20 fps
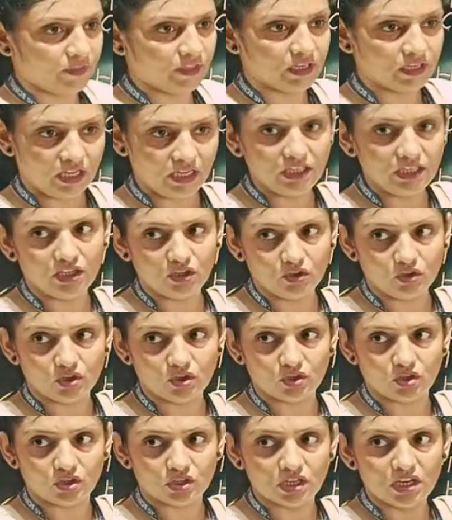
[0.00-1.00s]
Clear or
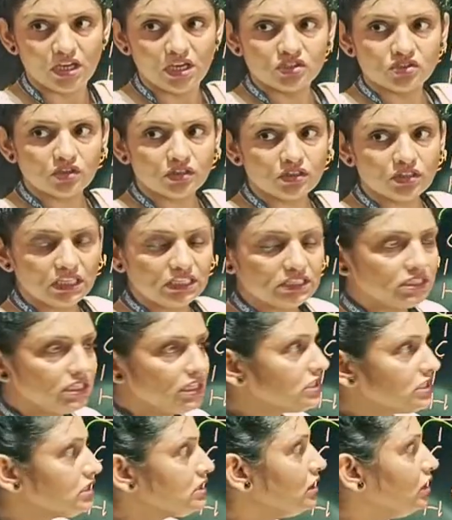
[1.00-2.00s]
not? So this
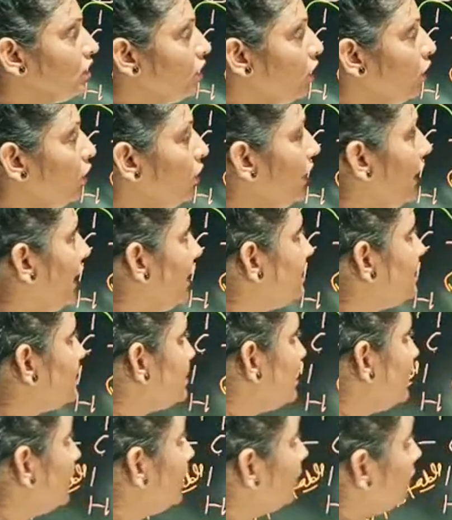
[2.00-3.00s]
is known as
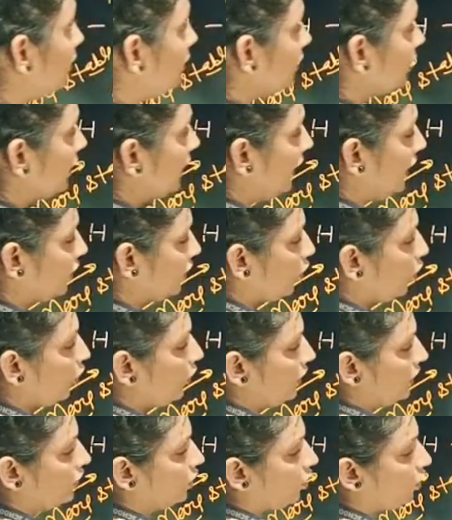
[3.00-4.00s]

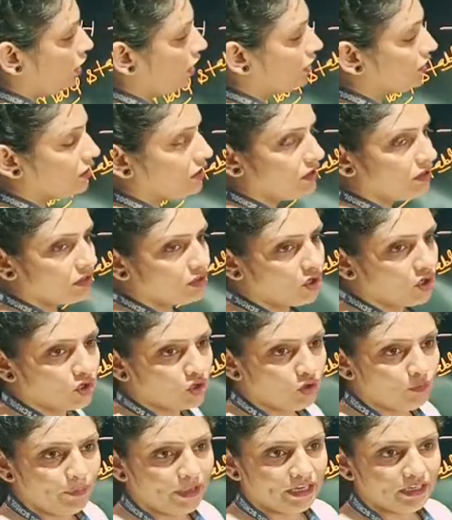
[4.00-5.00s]
keto-enol
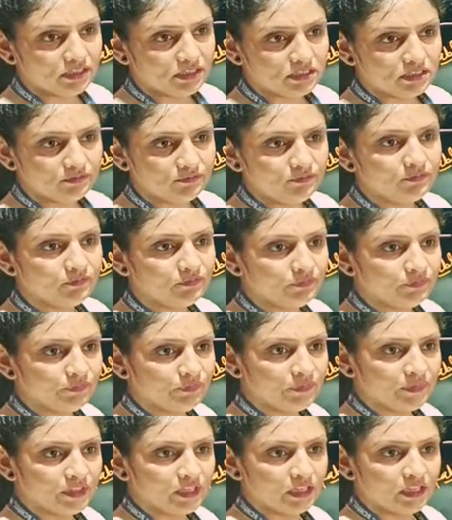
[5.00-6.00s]
tautomerism.
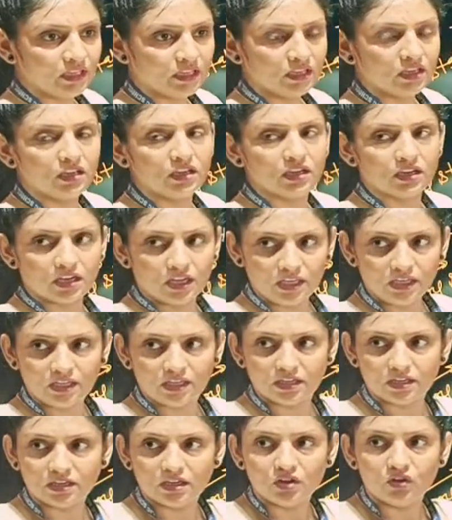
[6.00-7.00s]

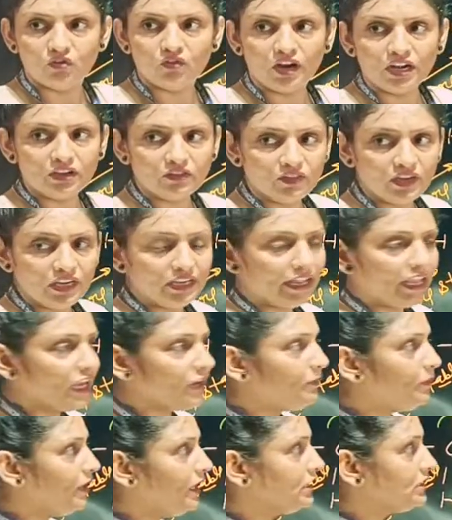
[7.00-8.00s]
Clear? What will
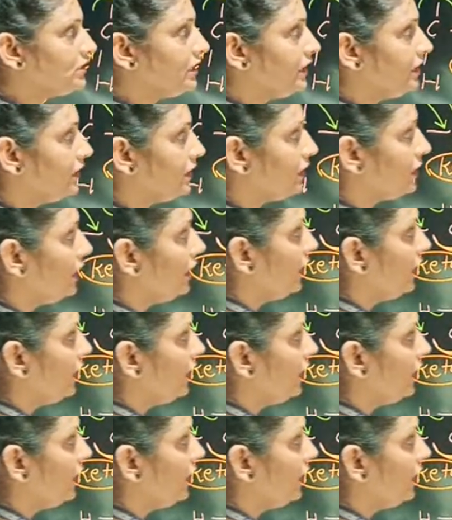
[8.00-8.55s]
take place here?